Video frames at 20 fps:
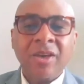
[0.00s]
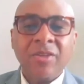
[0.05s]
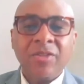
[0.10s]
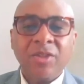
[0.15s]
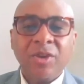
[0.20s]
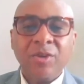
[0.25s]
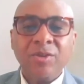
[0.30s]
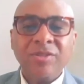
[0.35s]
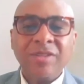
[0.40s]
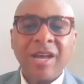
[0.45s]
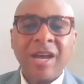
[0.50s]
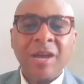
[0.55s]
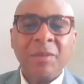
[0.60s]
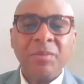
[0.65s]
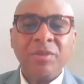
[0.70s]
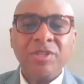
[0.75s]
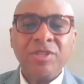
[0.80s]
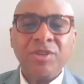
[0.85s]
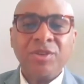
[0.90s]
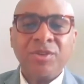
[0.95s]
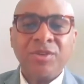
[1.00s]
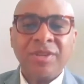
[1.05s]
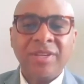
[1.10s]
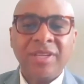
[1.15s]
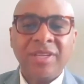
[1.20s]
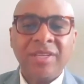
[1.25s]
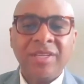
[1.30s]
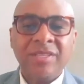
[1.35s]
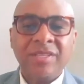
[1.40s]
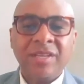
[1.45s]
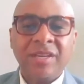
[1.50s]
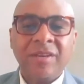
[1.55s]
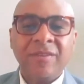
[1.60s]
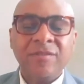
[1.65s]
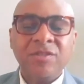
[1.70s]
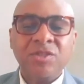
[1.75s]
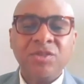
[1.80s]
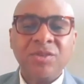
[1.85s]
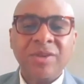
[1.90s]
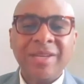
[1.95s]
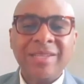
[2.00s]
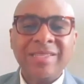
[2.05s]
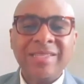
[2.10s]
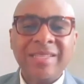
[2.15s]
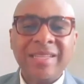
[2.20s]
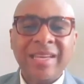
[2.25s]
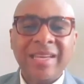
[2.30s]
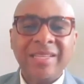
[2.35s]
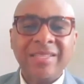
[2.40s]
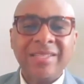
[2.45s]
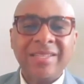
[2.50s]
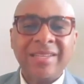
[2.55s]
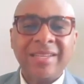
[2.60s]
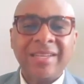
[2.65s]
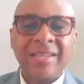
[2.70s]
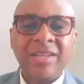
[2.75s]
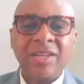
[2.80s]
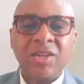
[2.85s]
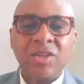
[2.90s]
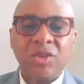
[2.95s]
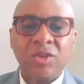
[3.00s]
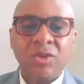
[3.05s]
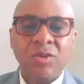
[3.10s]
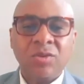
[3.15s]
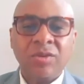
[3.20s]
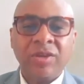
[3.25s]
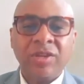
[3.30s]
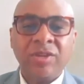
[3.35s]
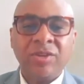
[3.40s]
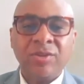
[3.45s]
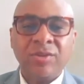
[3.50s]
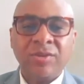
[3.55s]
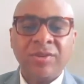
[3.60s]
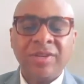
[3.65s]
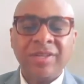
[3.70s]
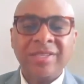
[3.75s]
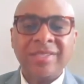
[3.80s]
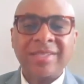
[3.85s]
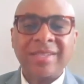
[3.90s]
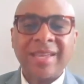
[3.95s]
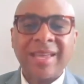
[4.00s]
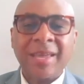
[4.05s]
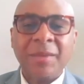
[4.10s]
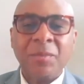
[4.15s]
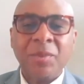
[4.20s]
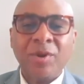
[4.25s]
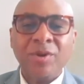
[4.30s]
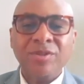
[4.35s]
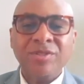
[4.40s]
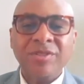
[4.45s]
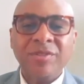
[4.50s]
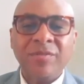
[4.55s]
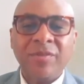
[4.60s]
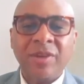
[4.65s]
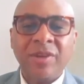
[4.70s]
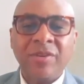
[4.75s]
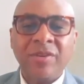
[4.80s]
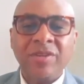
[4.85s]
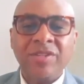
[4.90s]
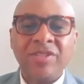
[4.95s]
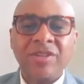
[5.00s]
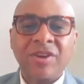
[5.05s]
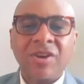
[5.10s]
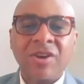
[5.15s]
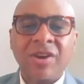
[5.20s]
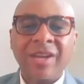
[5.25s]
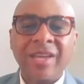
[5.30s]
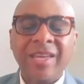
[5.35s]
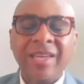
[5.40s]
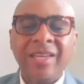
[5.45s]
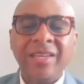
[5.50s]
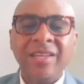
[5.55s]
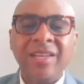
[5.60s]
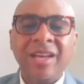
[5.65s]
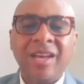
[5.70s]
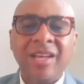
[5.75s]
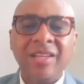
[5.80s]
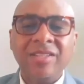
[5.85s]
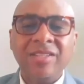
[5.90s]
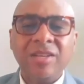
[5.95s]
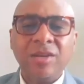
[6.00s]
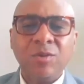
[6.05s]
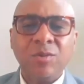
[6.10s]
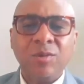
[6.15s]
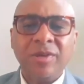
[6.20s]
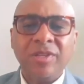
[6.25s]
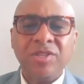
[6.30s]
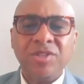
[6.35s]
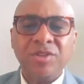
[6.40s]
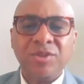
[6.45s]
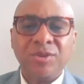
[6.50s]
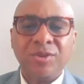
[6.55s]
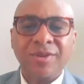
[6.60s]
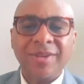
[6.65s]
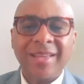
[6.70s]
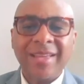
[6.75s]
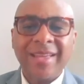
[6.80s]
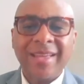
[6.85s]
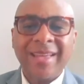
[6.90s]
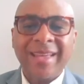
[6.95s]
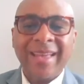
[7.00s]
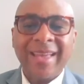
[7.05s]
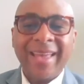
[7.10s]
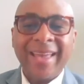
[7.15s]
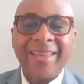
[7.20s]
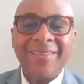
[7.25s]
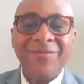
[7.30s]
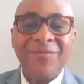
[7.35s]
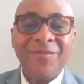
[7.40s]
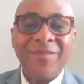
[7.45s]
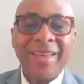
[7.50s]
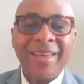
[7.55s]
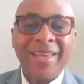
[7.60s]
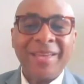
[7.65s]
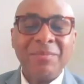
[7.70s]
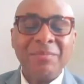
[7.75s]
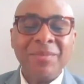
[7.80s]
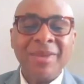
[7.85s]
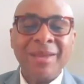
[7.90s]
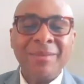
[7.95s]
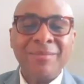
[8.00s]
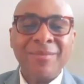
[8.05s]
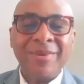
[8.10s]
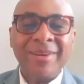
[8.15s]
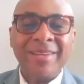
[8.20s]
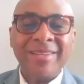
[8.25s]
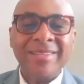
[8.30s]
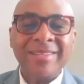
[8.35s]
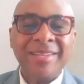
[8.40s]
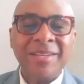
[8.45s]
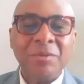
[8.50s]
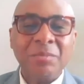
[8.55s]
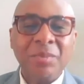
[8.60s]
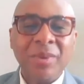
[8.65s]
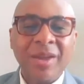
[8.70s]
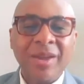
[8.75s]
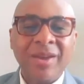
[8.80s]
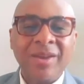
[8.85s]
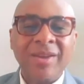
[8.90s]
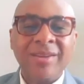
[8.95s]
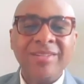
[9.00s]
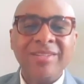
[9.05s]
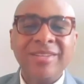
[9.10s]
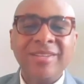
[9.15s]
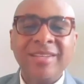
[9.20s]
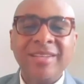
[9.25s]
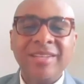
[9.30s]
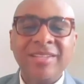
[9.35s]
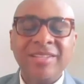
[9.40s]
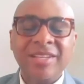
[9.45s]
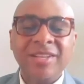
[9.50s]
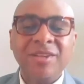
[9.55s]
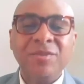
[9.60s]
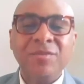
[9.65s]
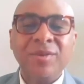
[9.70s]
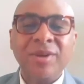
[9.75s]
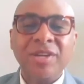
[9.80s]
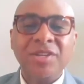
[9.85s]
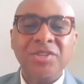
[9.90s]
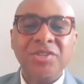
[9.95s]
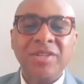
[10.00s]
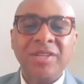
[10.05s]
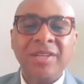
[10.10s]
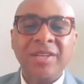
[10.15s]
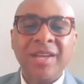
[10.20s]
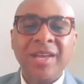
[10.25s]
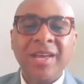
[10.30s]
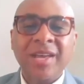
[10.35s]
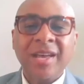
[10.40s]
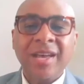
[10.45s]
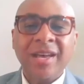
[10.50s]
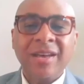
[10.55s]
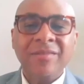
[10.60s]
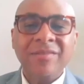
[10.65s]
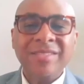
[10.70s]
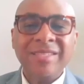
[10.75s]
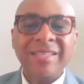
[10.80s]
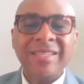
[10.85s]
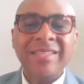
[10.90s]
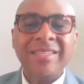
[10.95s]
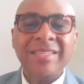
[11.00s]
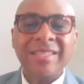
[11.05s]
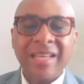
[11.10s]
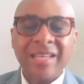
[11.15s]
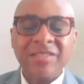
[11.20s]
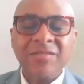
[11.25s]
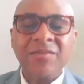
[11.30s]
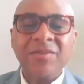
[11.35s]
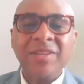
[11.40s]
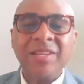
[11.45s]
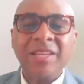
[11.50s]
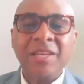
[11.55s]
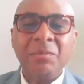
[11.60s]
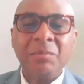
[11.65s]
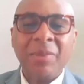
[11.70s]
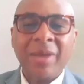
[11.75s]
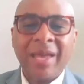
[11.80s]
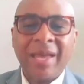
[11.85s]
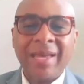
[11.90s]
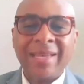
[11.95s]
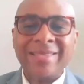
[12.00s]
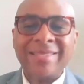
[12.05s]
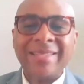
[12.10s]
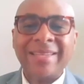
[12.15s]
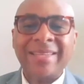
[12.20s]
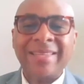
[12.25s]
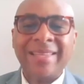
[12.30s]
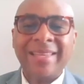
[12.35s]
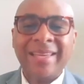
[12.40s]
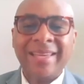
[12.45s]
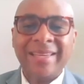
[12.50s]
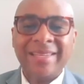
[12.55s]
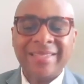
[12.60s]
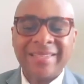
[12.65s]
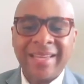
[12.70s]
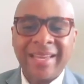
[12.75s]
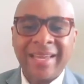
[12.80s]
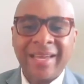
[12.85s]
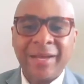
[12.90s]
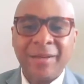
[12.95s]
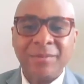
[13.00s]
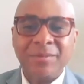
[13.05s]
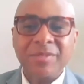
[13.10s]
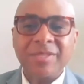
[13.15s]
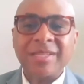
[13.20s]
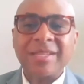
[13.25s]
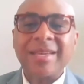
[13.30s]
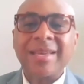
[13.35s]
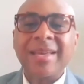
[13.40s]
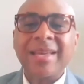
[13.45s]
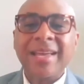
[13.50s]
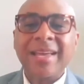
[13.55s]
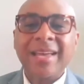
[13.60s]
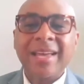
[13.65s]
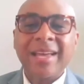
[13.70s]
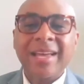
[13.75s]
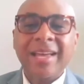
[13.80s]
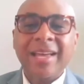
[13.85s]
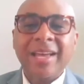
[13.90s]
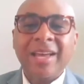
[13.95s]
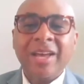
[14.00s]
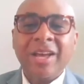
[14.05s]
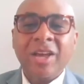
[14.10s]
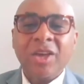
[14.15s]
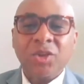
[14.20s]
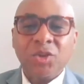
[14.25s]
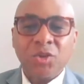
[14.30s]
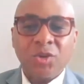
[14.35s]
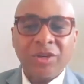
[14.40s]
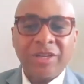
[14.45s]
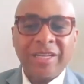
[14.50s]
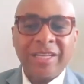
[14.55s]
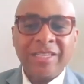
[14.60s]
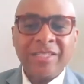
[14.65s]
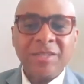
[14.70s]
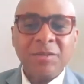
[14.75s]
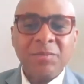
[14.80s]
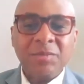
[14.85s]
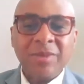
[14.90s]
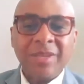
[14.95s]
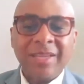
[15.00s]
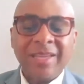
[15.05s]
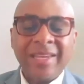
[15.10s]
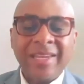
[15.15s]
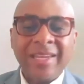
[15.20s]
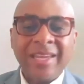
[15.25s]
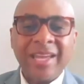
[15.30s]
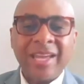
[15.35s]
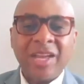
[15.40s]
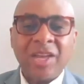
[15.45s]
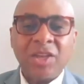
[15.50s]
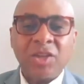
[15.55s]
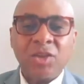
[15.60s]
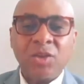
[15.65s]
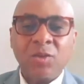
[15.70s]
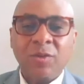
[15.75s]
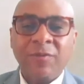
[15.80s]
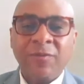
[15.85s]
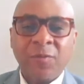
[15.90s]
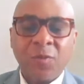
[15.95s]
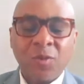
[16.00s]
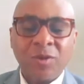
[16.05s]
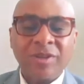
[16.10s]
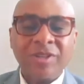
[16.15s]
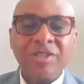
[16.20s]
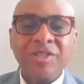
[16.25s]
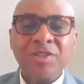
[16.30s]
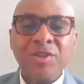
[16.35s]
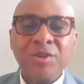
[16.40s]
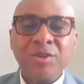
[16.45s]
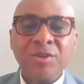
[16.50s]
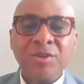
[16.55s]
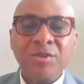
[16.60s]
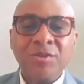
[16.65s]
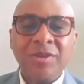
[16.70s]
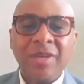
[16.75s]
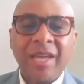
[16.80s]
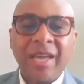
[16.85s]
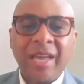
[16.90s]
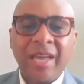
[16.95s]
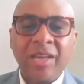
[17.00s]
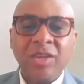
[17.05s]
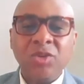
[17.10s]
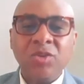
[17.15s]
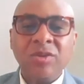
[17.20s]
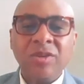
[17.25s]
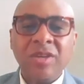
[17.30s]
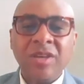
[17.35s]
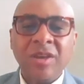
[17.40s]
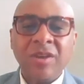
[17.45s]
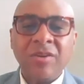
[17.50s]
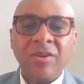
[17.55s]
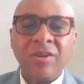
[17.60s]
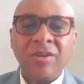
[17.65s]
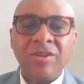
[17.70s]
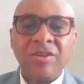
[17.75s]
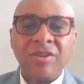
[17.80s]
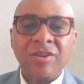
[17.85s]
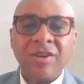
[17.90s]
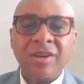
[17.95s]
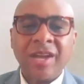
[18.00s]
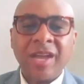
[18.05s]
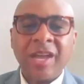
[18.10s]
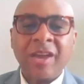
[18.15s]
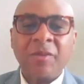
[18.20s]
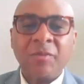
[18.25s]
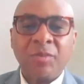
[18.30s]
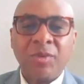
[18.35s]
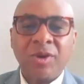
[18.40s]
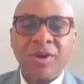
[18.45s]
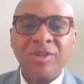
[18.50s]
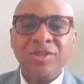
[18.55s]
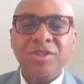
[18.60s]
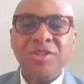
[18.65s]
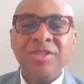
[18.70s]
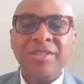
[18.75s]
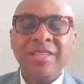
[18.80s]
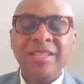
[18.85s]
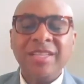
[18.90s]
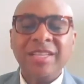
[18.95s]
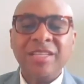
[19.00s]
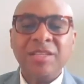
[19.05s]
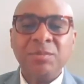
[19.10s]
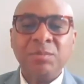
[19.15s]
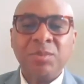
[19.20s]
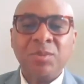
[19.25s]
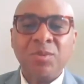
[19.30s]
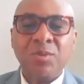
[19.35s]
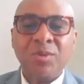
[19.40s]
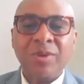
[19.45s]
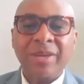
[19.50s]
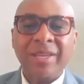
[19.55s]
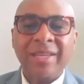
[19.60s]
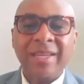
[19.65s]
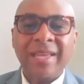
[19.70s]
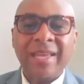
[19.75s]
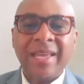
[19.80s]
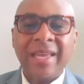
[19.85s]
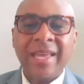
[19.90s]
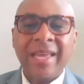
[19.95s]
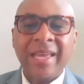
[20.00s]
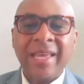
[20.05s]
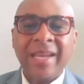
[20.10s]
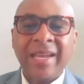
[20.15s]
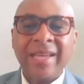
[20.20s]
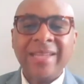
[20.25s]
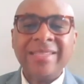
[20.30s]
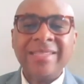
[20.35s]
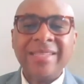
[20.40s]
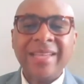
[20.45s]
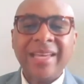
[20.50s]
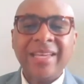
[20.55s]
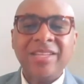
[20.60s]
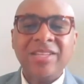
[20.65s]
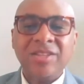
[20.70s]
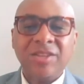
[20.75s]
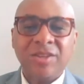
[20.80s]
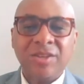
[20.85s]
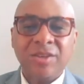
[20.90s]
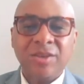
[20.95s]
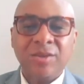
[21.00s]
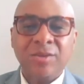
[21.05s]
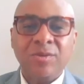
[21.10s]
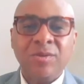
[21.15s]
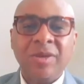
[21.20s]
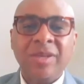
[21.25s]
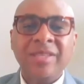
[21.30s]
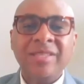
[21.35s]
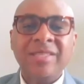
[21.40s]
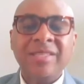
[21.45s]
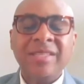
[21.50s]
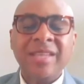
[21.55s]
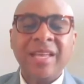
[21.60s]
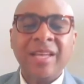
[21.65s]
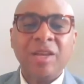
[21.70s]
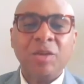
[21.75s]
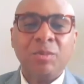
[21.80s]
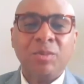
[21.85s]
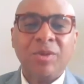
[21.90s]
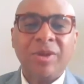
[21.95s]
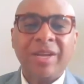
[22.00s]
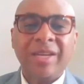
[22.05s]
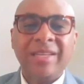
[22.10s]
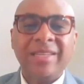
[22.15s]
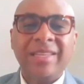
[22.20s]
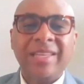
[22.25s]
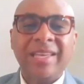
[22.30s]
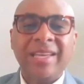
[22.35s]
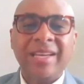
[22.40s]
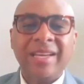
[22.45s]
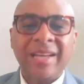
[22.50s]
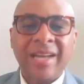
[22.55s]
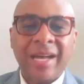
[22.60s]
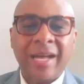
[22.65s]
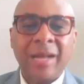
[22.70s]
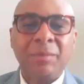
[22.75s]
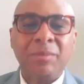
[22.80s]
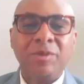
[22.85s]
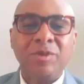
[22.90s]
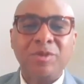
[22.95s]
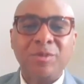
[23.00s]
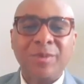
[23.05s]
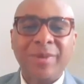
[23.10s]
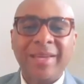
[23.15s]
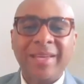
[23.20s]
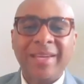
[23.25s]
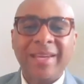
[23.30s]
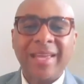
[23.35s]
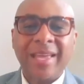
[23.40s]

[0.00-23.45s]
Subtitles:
Those opportunities of stress testing your endurance and perseverance are inconsequential and faint memories compared to the exhilaration of successfully passing the exams. Your discipline, your fortitude, and your character have brought you to this point, and I say to you, celebrate the accomplishment.